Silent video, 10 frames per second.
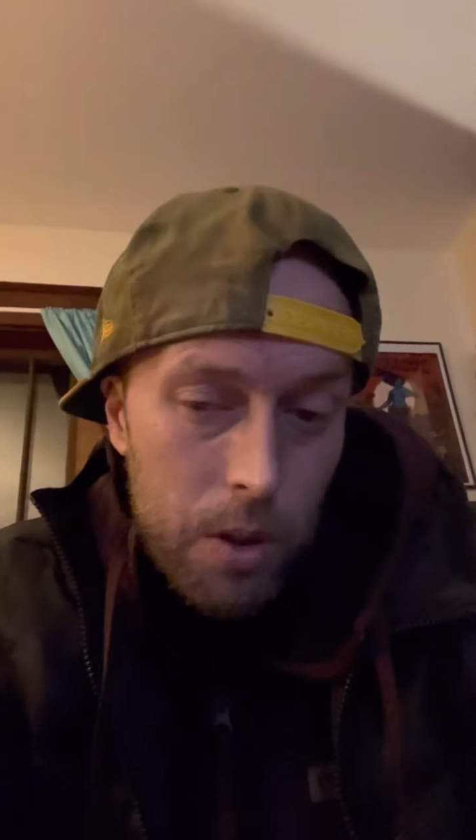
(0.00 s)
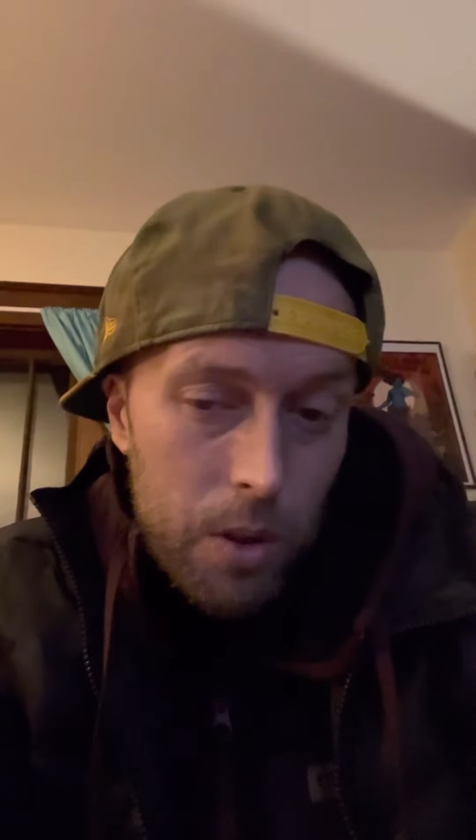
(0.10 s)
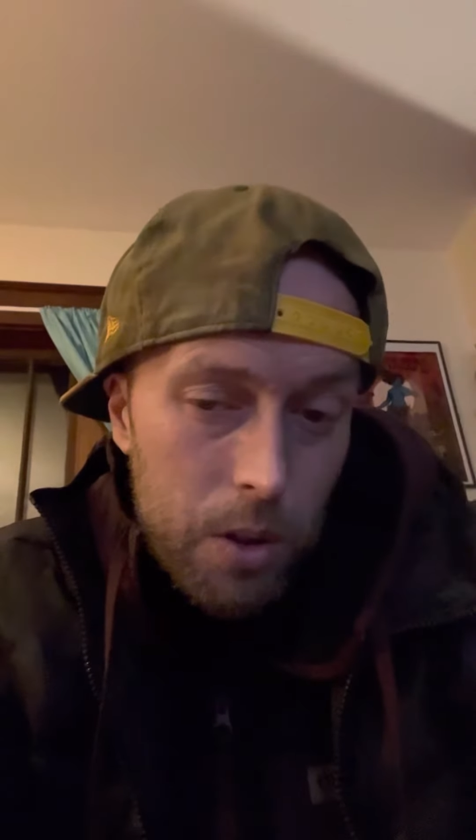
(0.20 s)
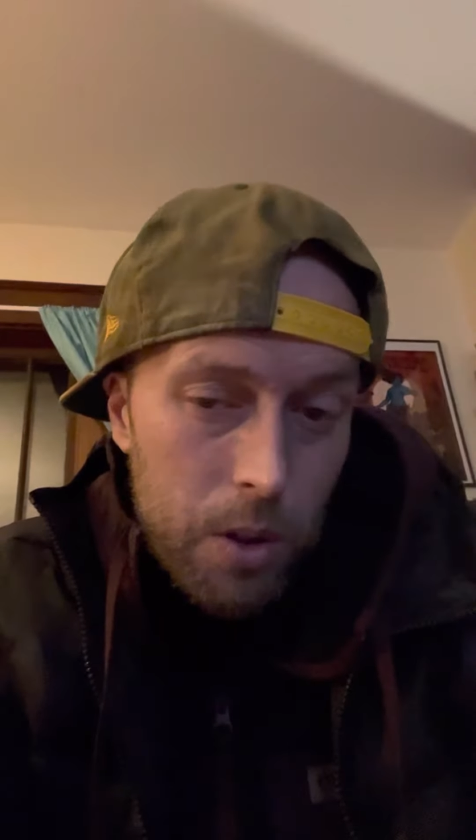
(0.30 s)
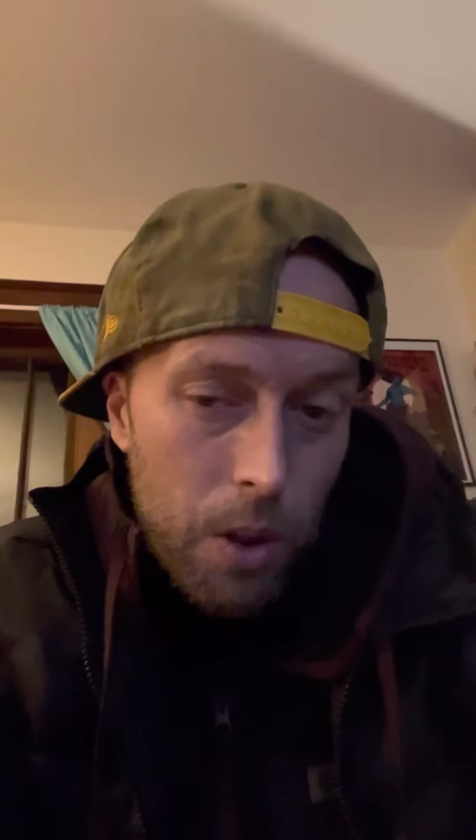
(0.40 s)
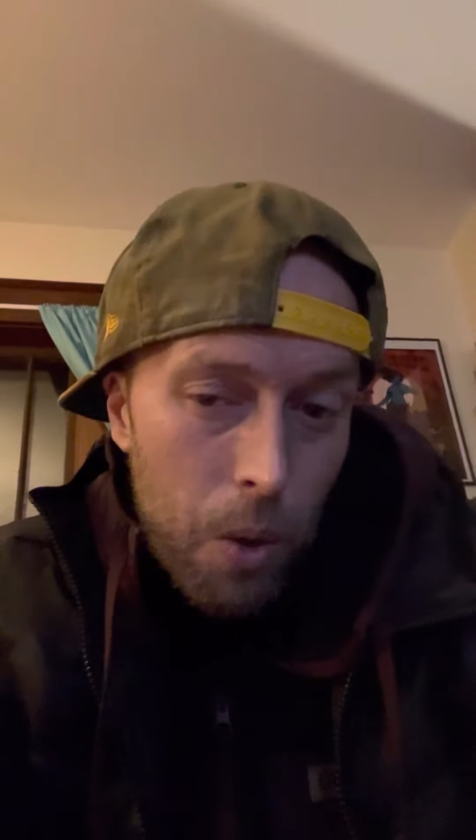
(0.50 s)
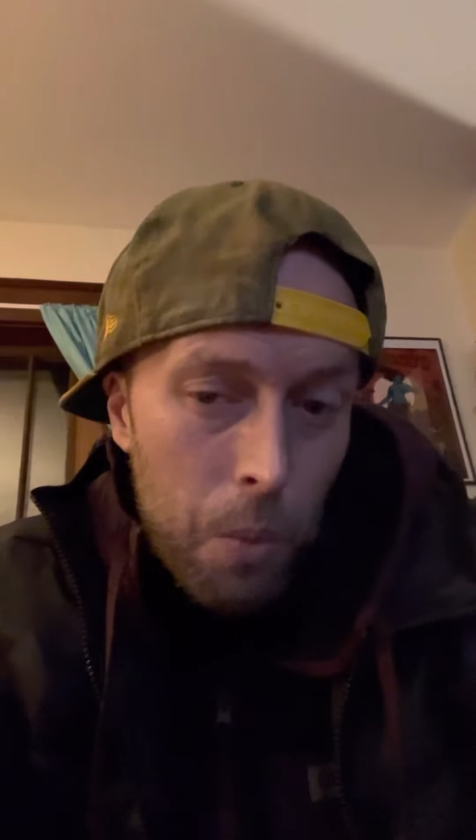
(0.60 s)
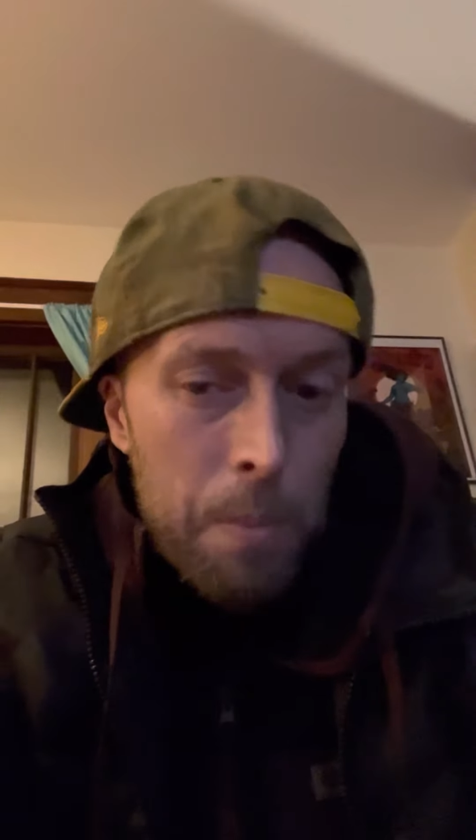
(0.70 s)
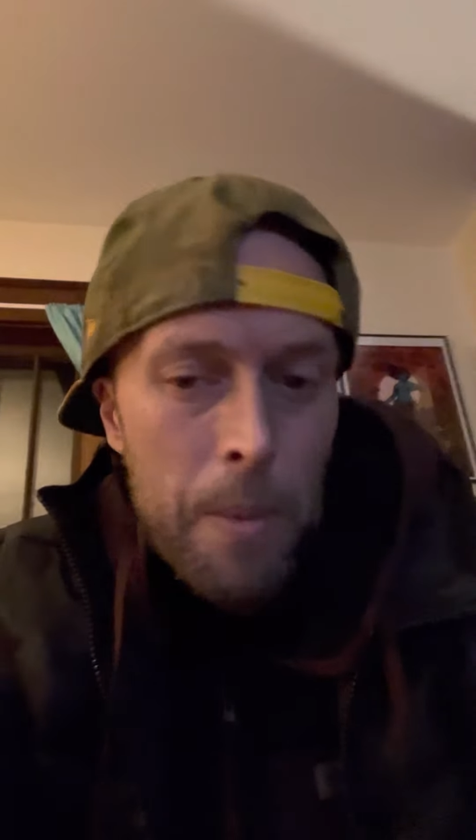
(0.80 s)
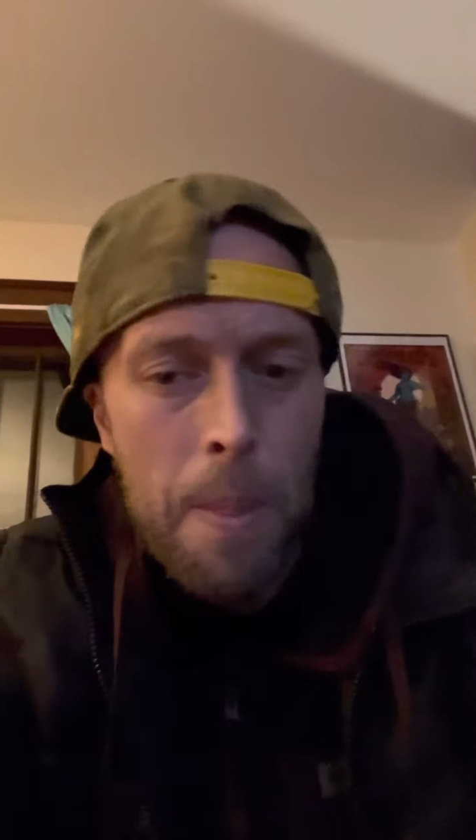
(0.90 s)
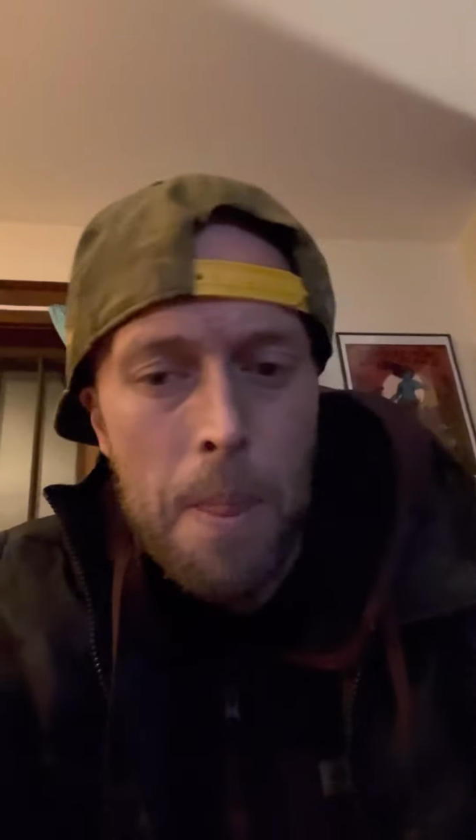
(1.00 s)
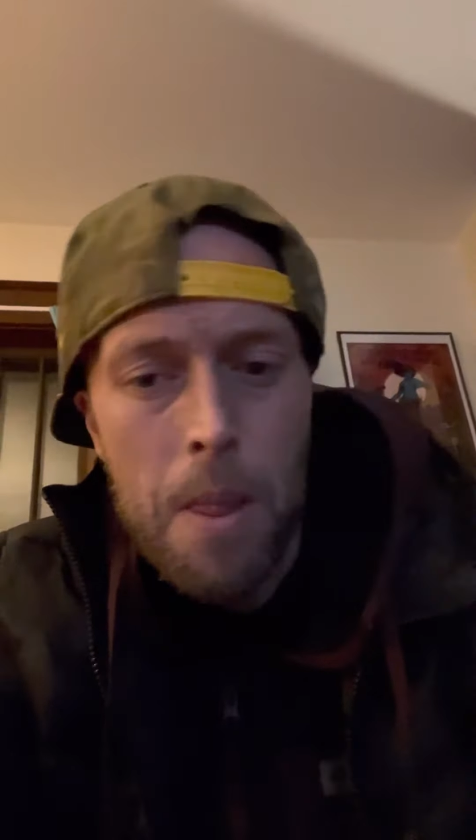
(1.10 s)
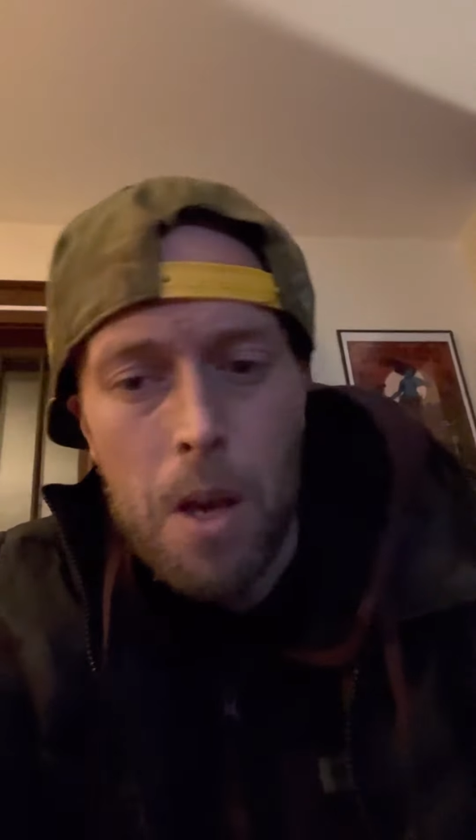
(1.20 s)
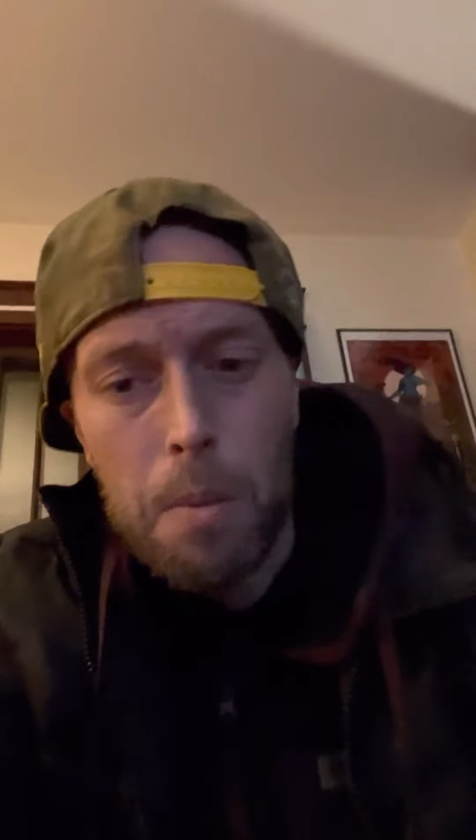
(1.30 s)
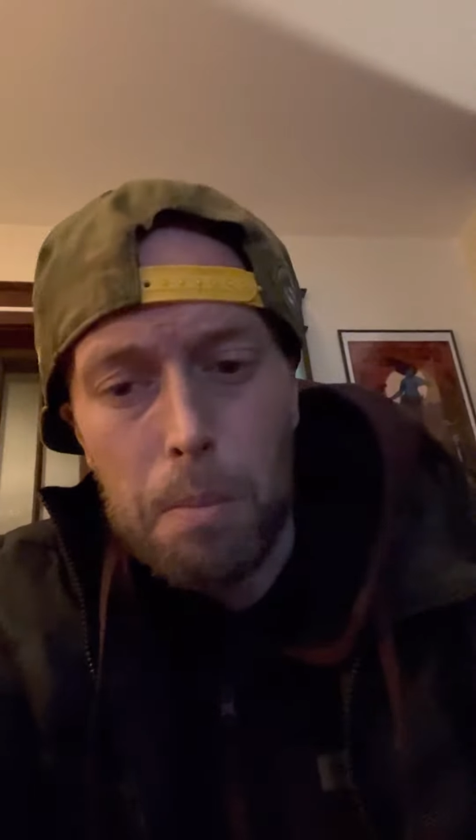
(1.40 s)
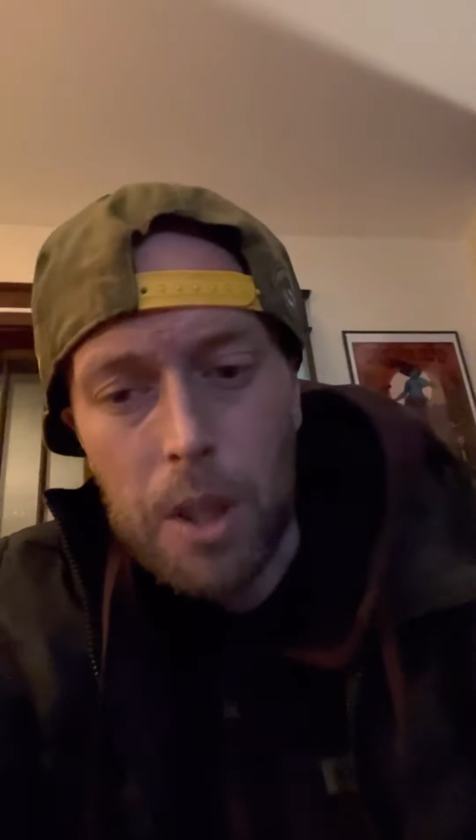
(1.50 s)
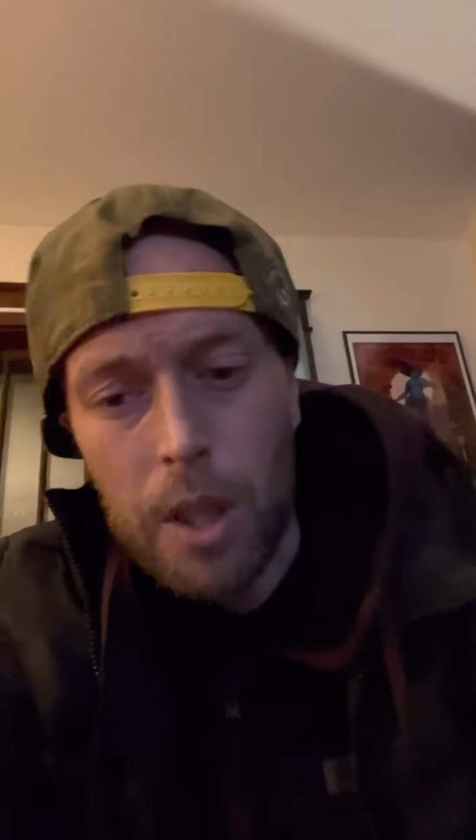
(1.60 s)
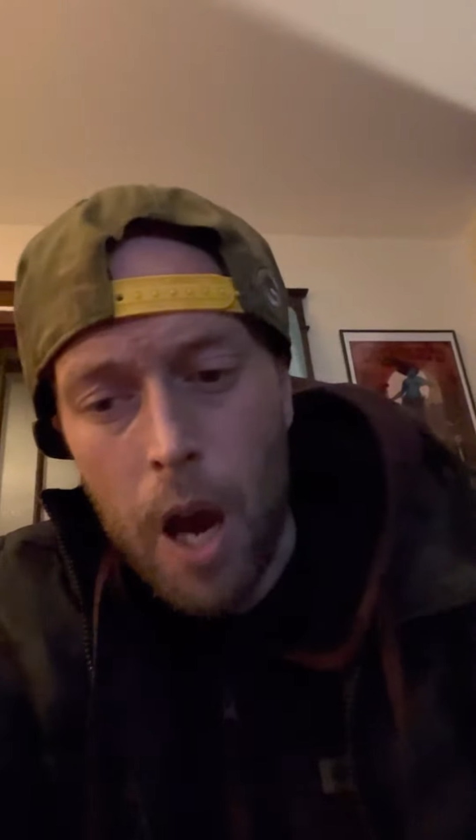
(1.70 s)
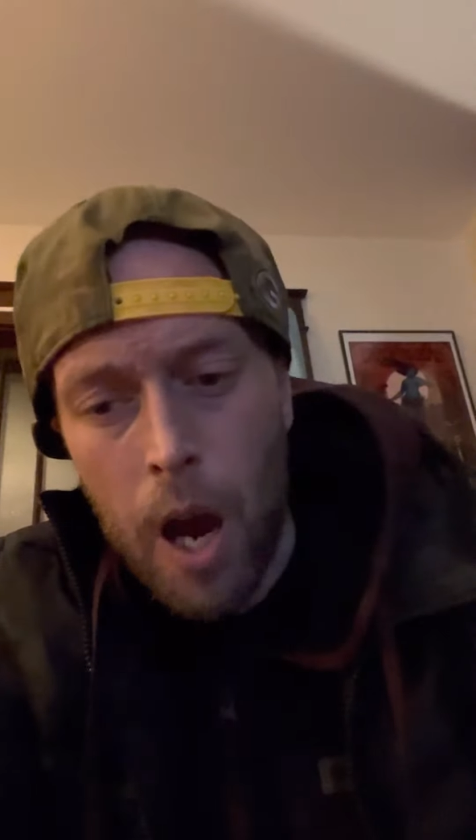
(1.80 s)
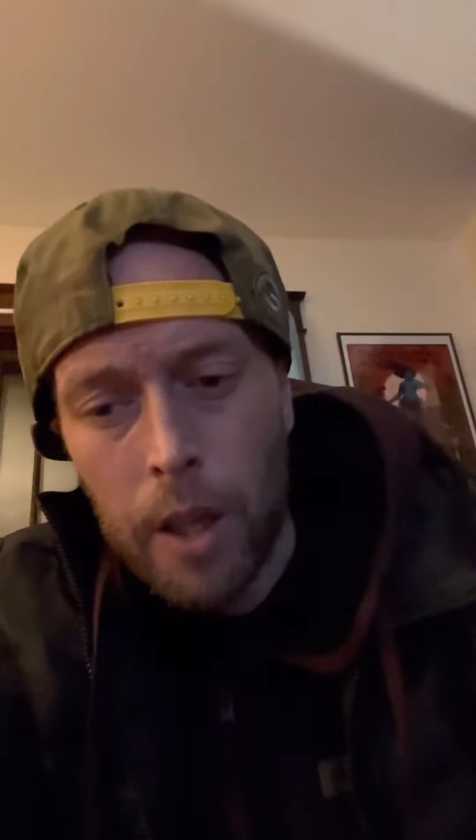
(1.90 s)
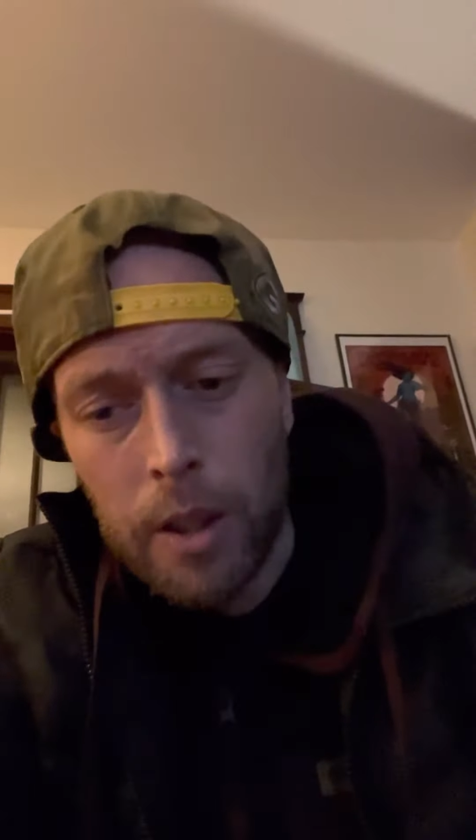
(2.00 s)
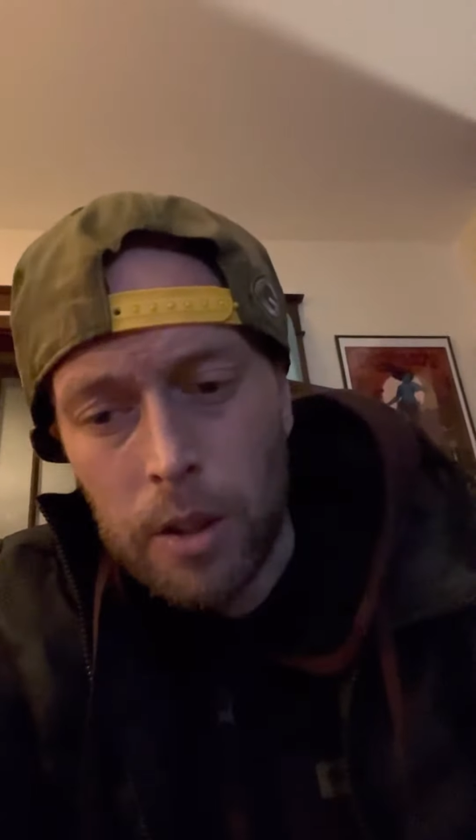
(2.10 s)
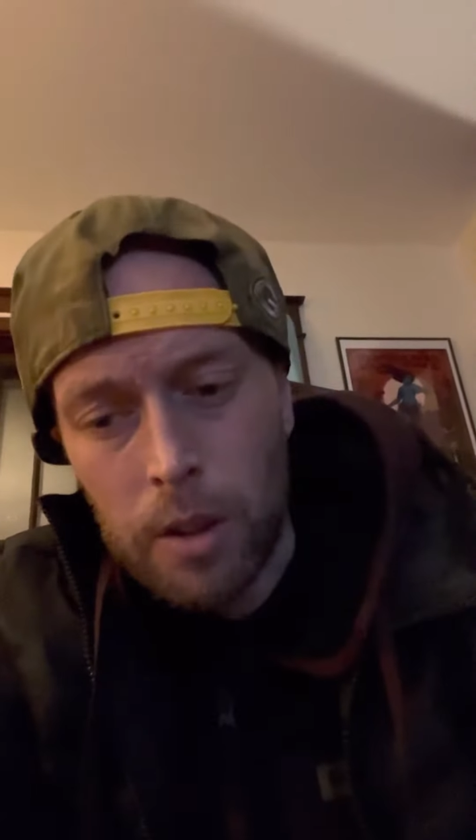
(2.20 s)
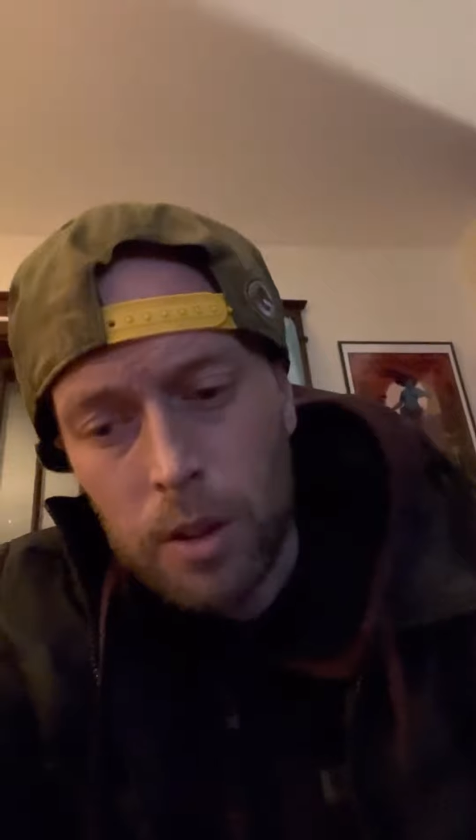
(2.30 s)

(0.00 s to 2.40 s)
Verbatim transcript: So. Be kind.